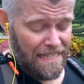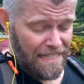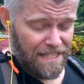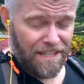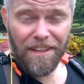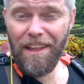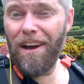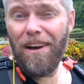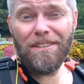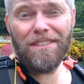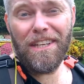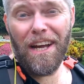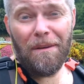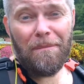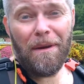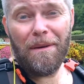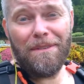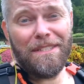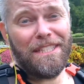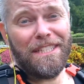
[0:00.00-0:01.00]
So the whole
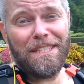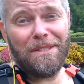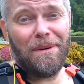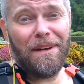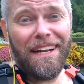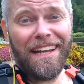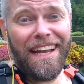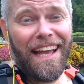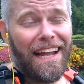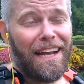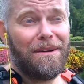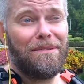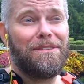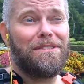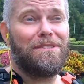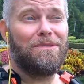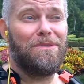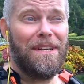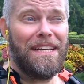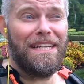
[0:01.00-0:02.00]
time I was just sweating, and it
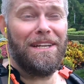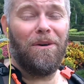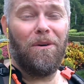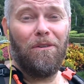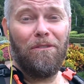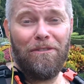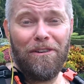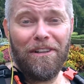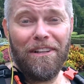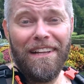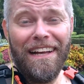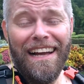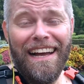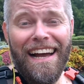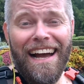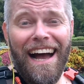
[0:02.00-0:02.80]
was really awful.